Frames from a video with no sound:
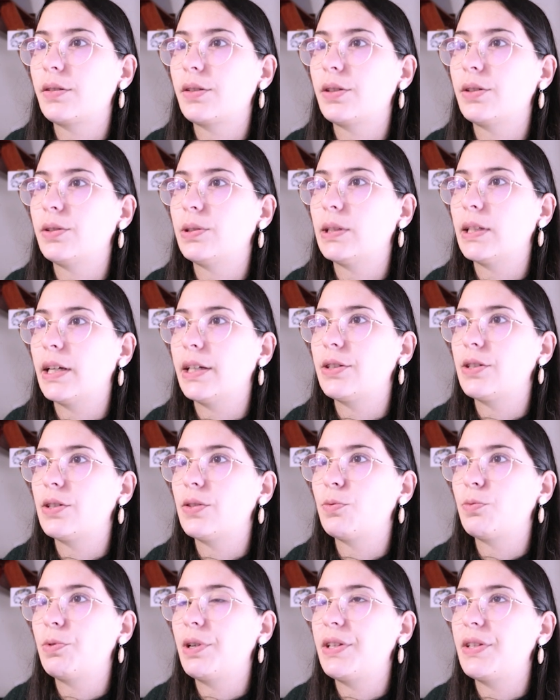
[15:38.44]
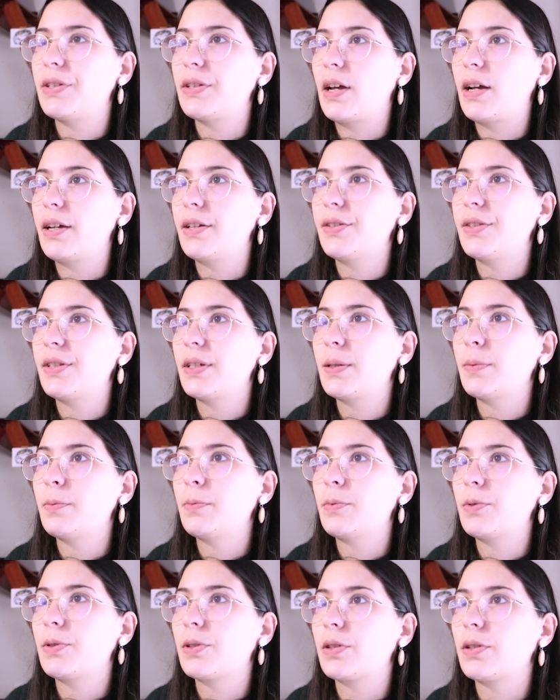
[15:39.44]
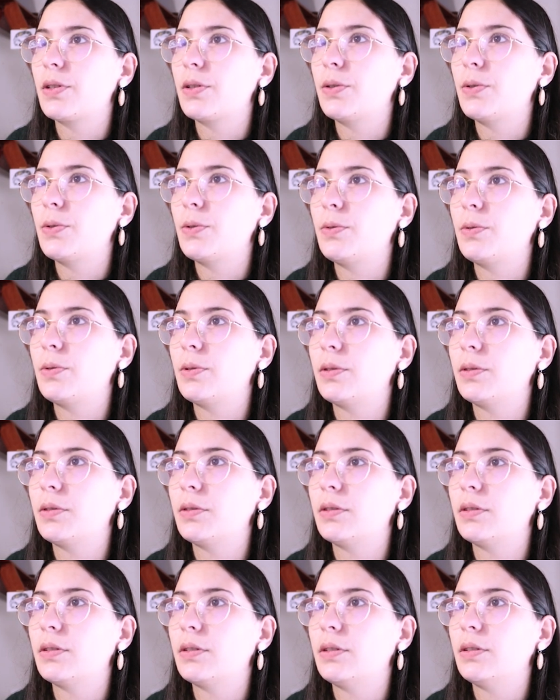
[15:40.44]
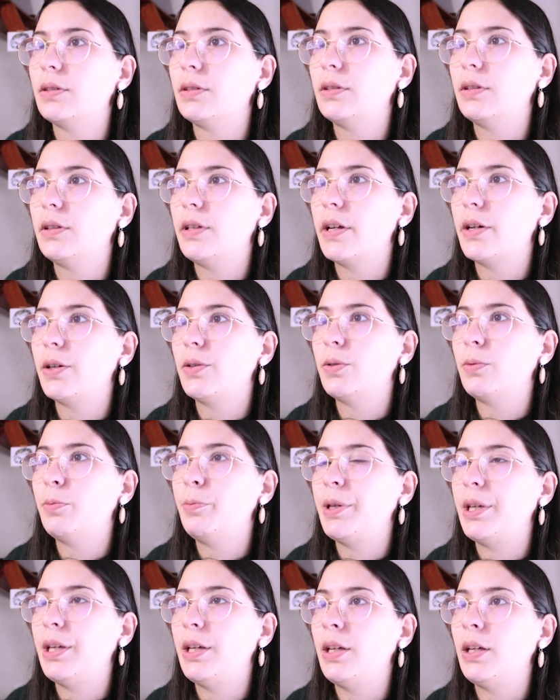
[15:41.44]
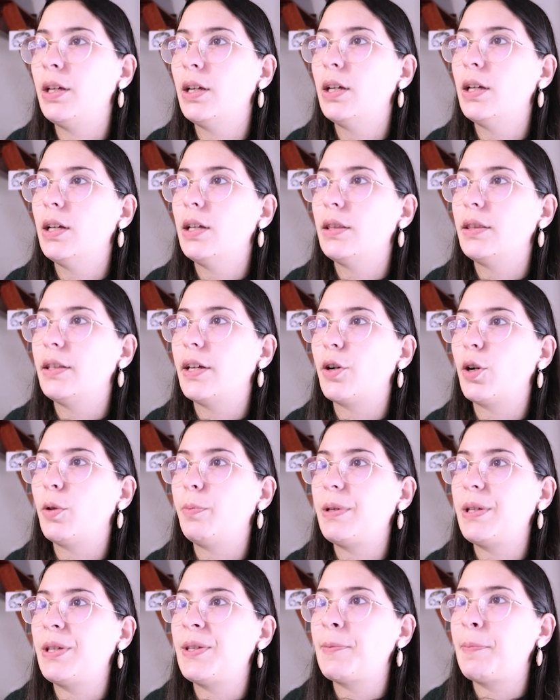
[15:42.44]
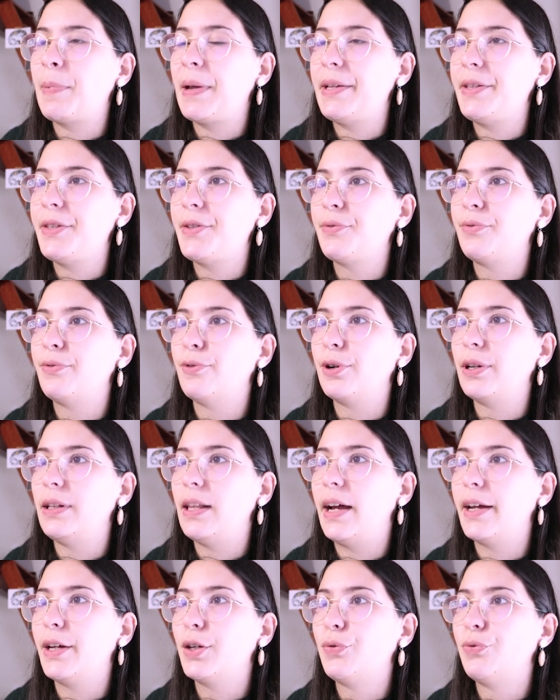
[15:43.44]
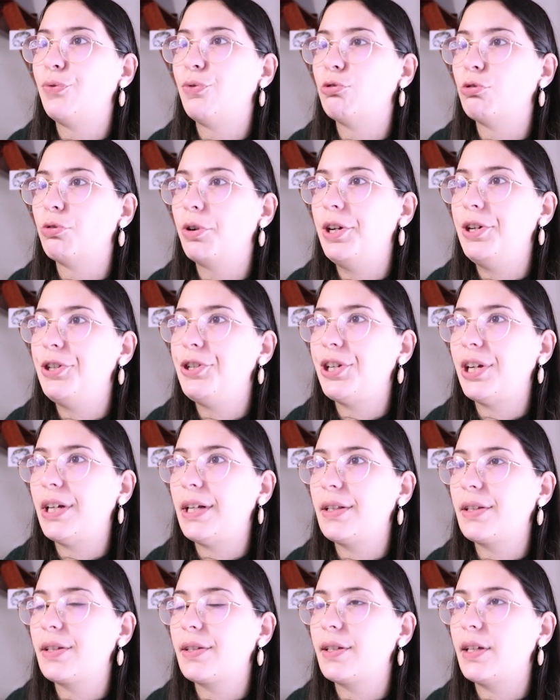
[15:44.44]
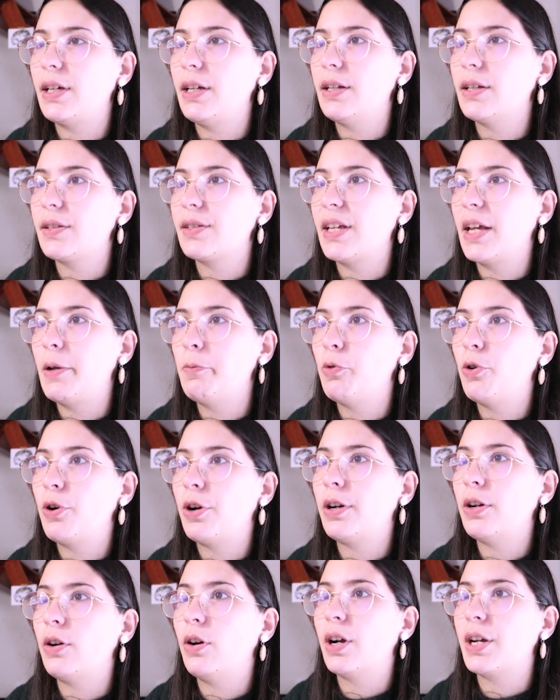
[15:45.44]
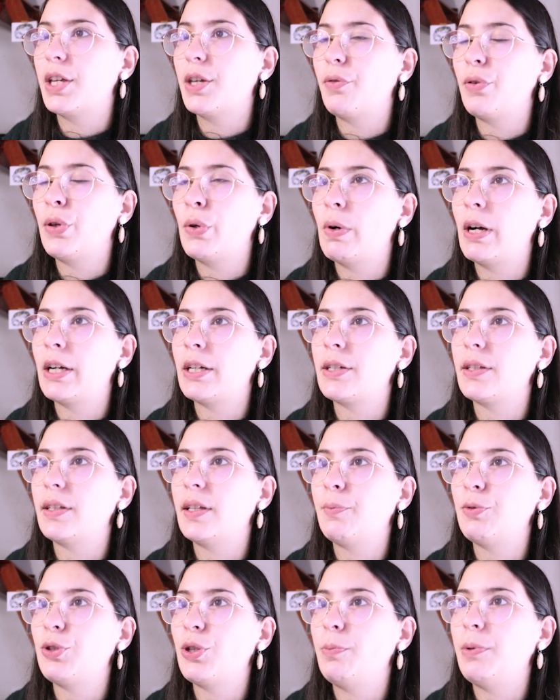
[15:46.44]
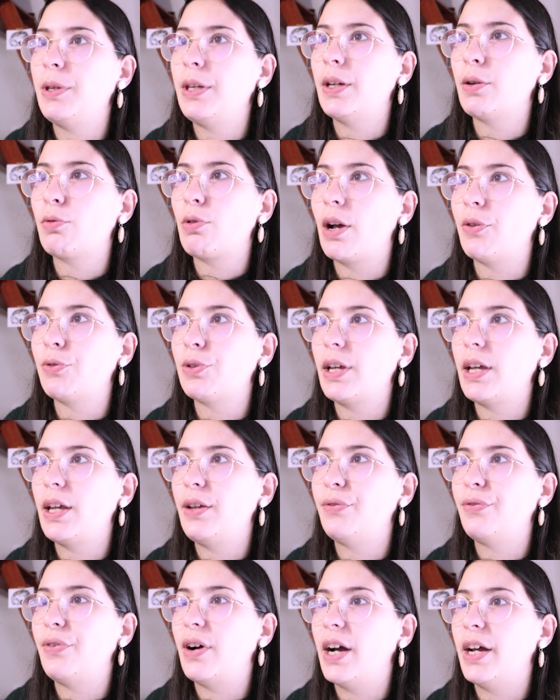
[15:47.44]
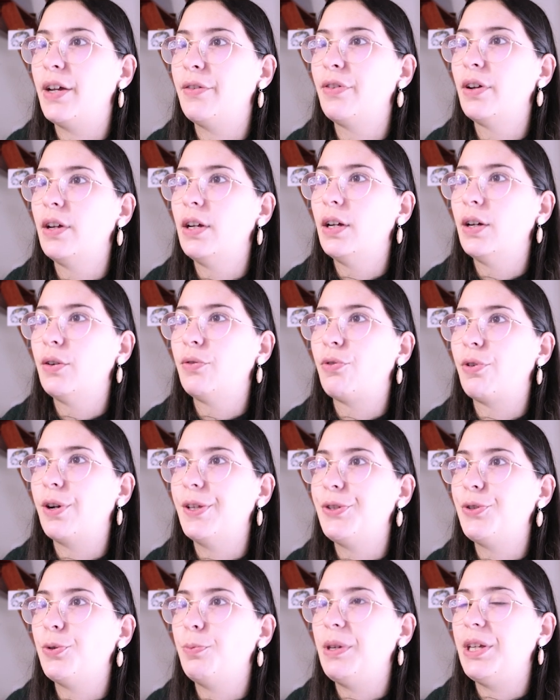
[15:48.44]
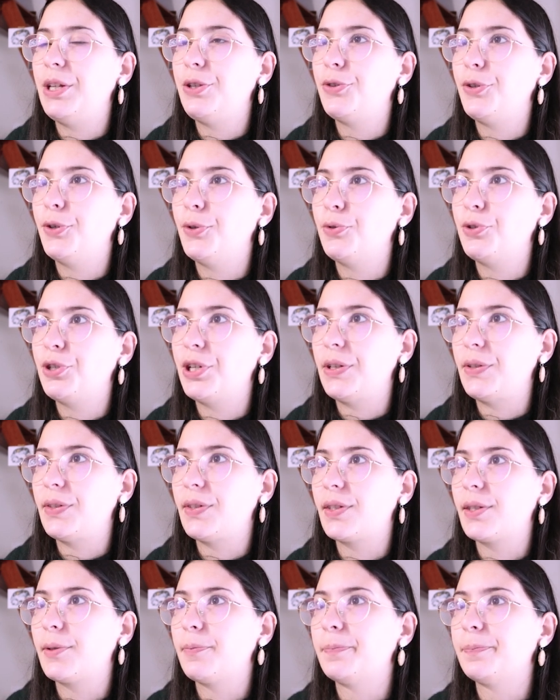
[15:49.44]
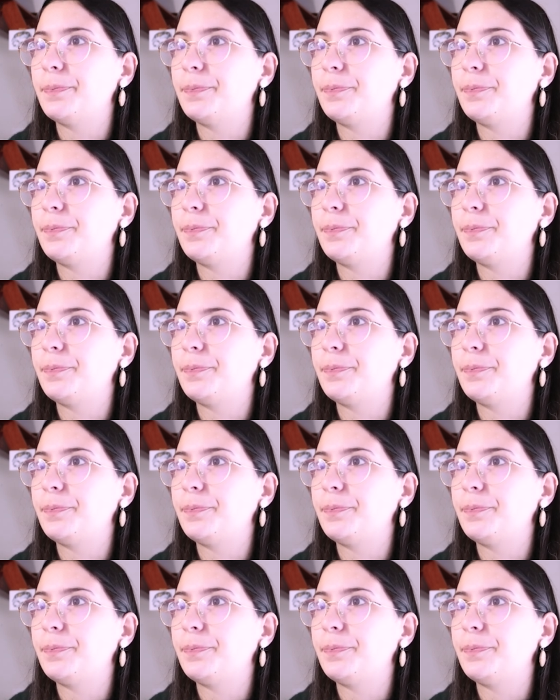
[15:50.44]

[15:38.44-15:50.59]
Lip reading: So let's resize them so there'll be space for like 4 sheets in the same one, or if you want them to be around A5 for it to be 2 sheets.